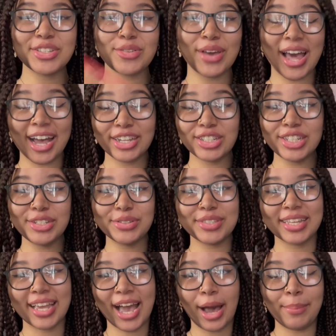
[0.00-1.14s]
so I actually used the
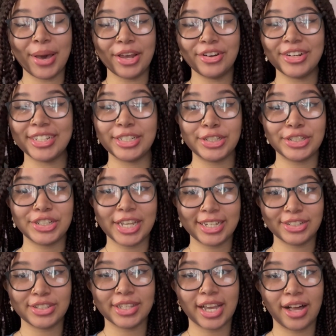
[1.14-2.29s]
cat pattern and just
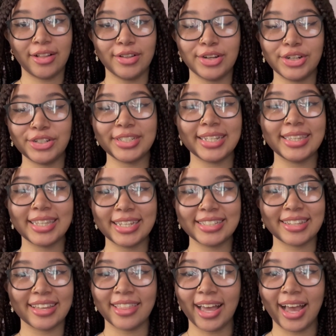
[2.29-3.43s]
changed the colors and things
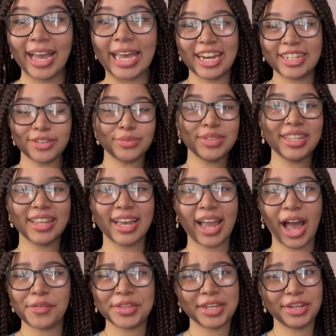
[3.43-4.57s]
like that. I didn't really like
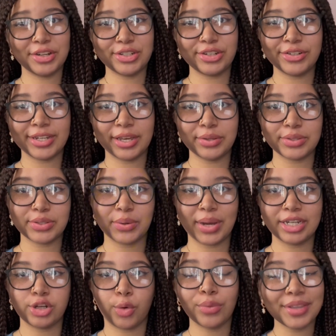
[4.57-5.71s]
how the ears turned out, so
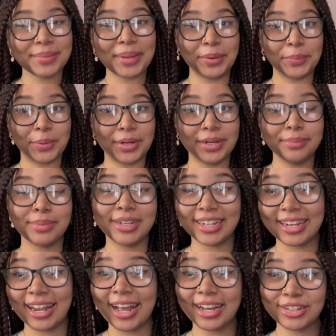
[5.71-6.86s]
I only made one, but
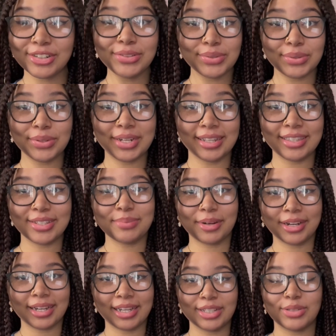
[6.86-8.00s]
it actually sold at this
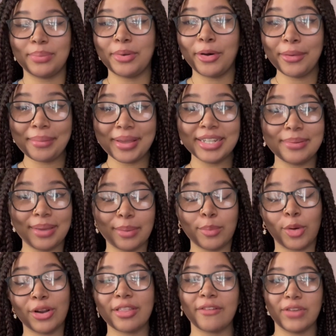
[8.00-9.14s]
market, so I'm hoping to make
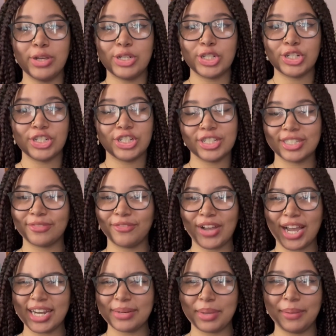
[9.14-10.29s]
more in the future, just
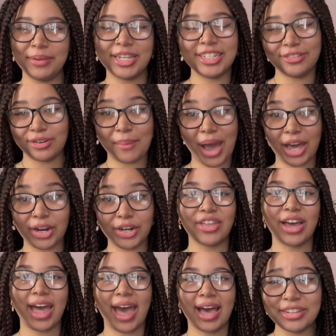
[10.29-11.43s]
find maybe a different pattern that
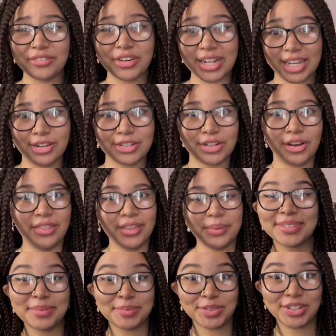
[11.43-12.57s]
has different ears on them.
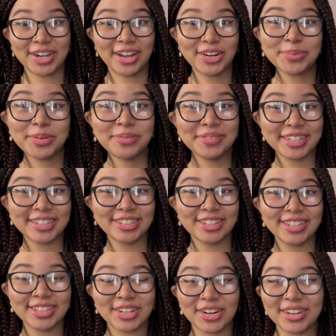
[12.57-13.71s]
Some more honorable
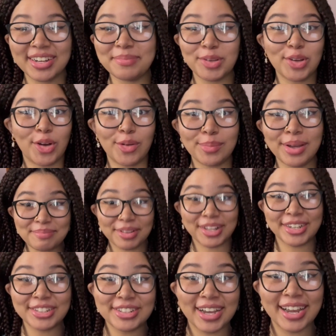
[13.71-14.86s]
mentions are going to be all my
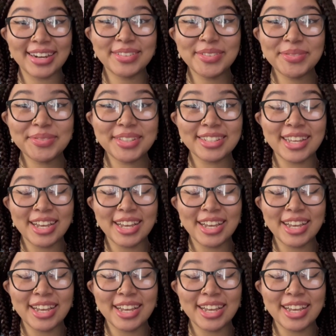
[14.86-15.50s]
plush items.